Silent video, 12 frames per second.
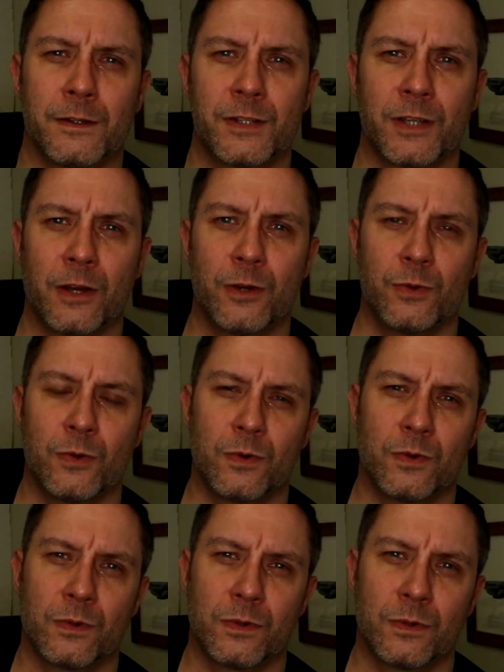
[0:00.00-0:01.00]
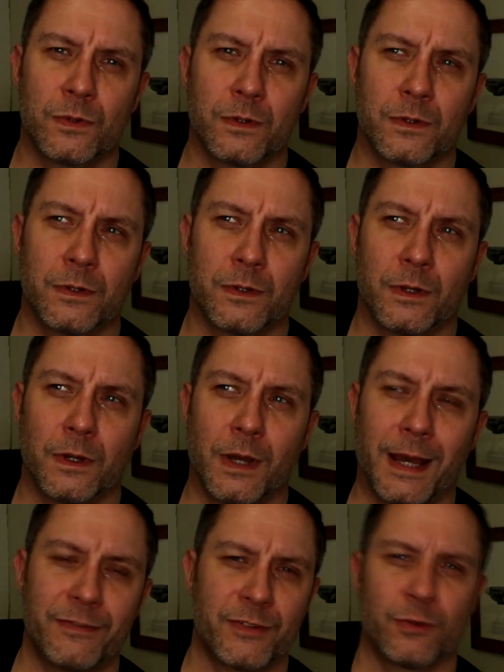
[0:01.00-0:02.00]
So,
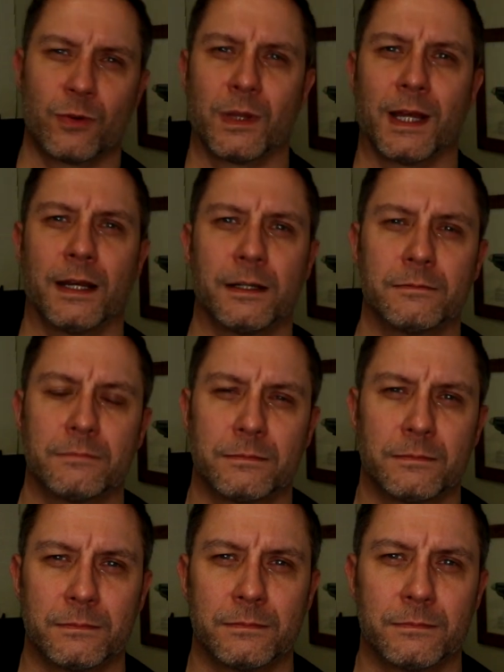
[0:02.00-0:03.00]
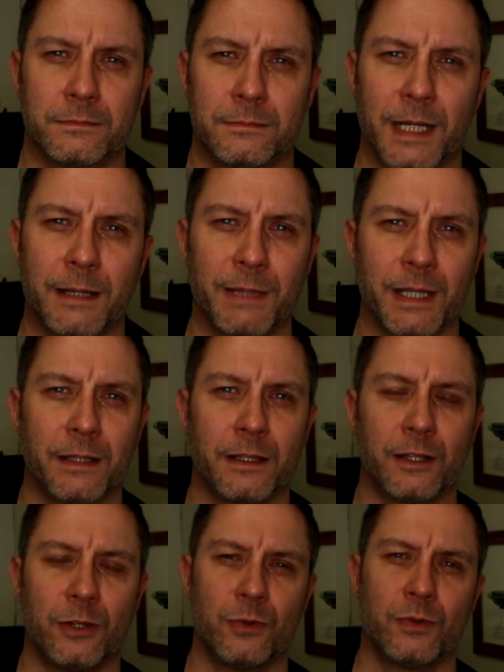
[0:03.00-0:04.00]
after all that, maybe
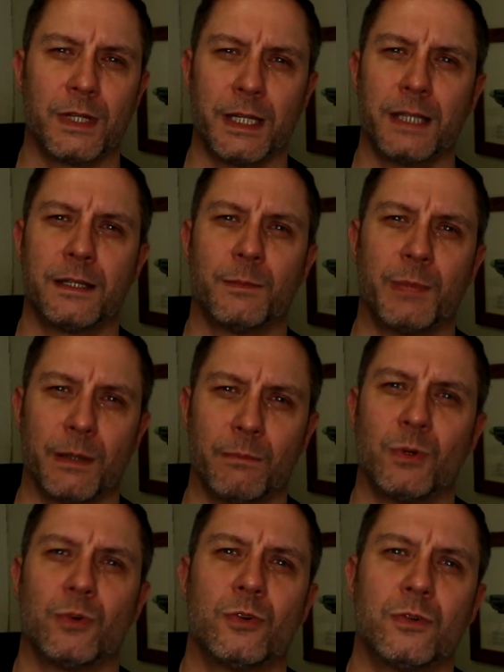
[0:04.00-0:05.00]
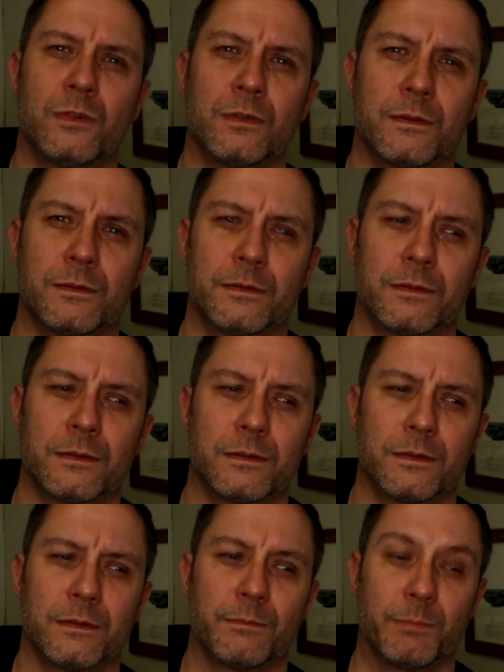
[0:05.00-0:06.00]
you need a bit more
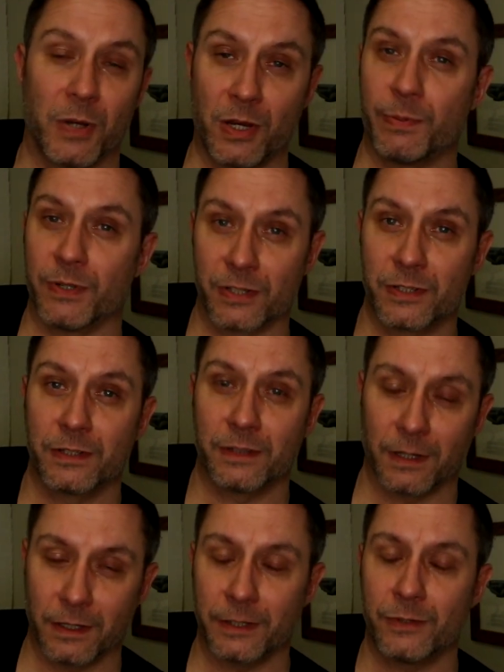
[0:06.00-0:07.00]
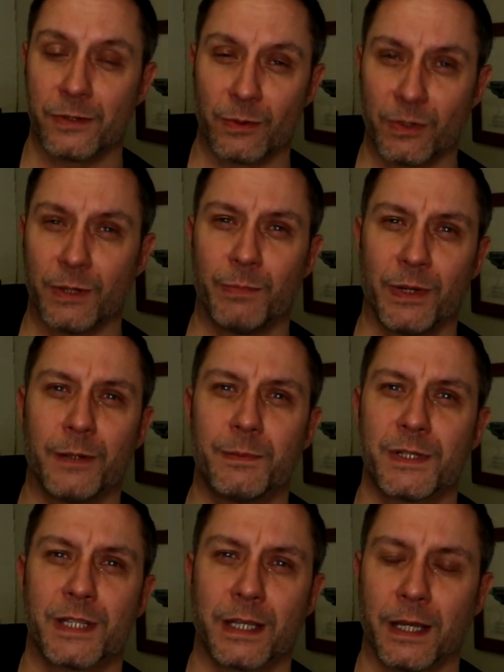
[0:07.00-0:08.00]
purpose. And I use the word
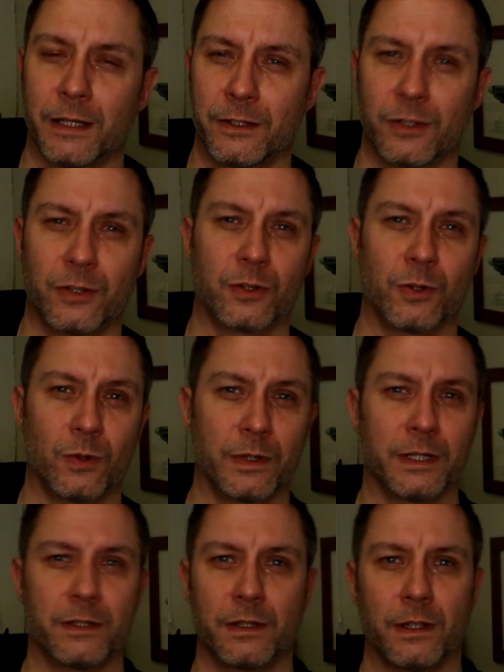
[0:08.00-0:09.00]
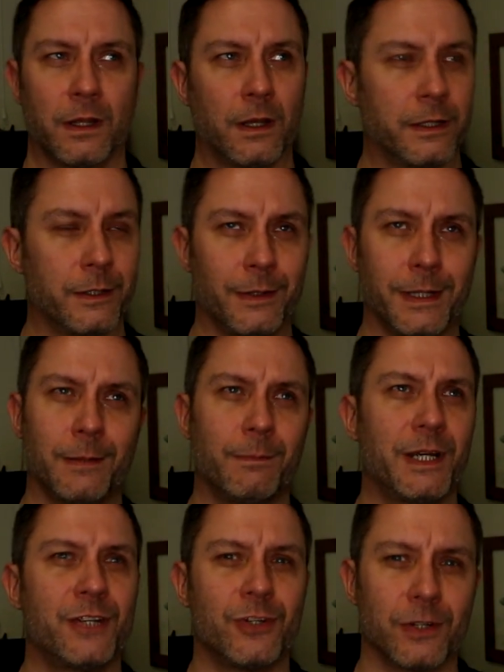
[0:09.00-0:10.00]
purpose again. You could call it, you need a
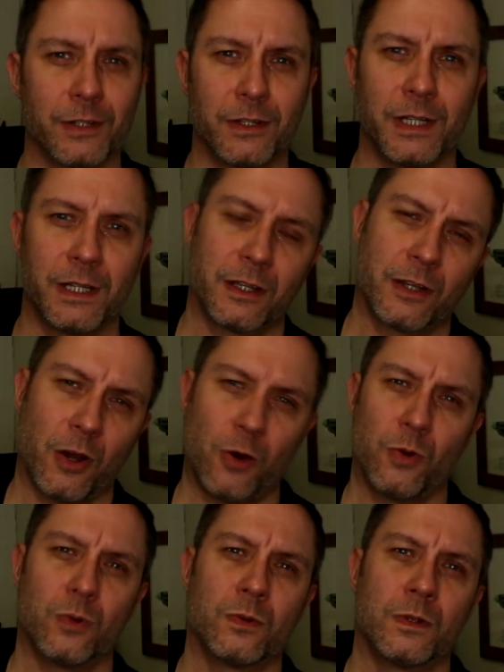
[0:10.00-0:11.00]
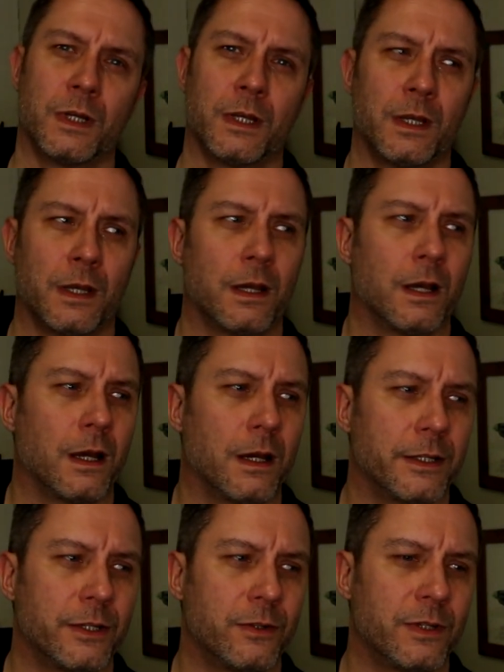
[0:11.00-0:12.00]
mission, you need a goal,
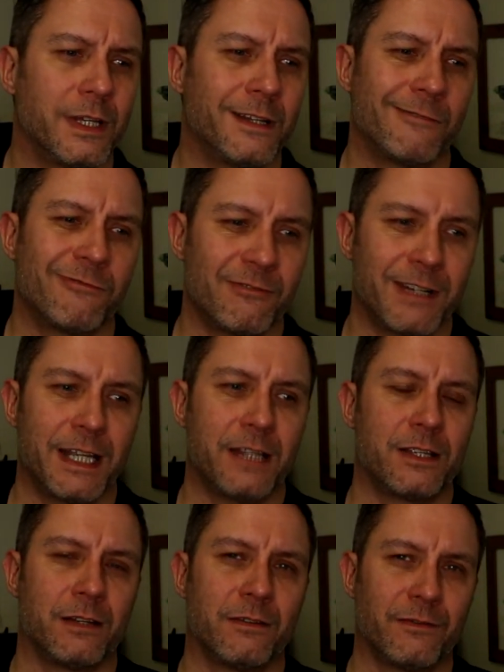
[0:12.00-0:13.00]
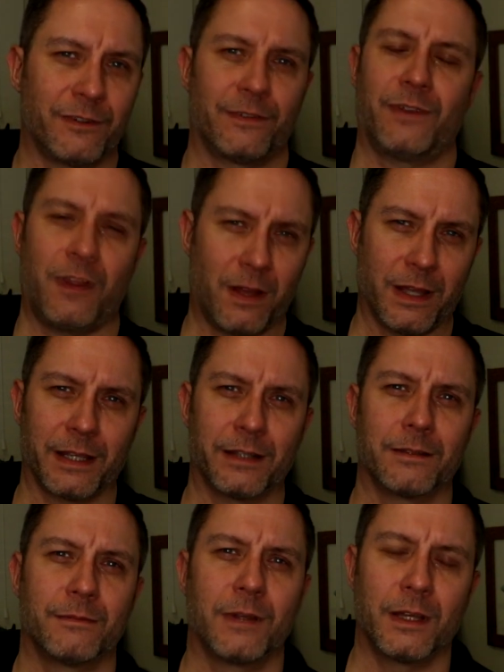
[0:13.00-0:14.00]
you need a reason for
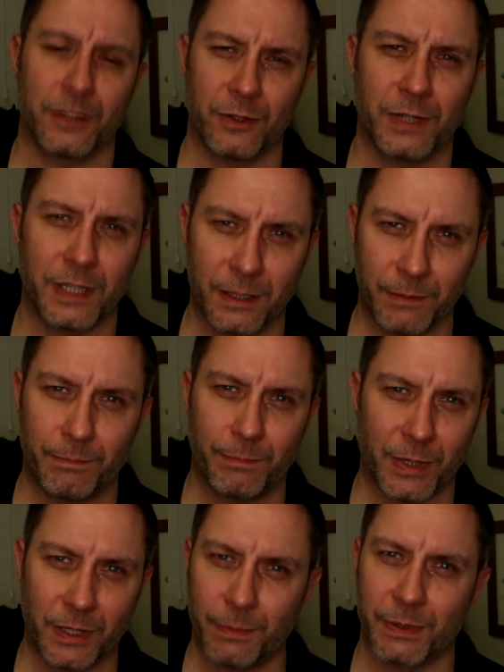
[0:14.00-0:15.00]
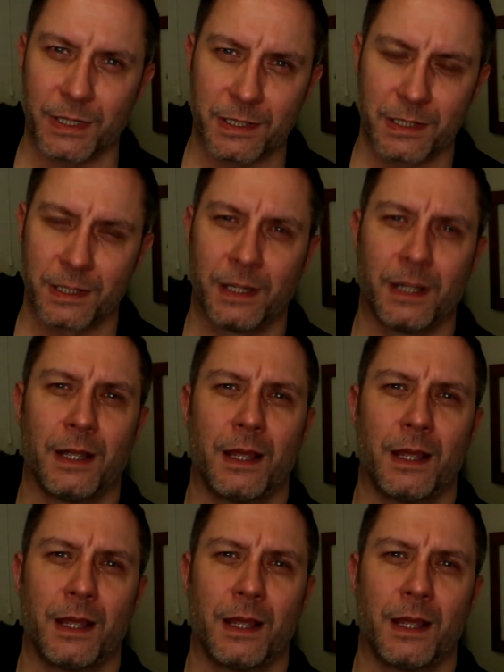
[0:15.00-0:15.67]
flying, you need a purpose.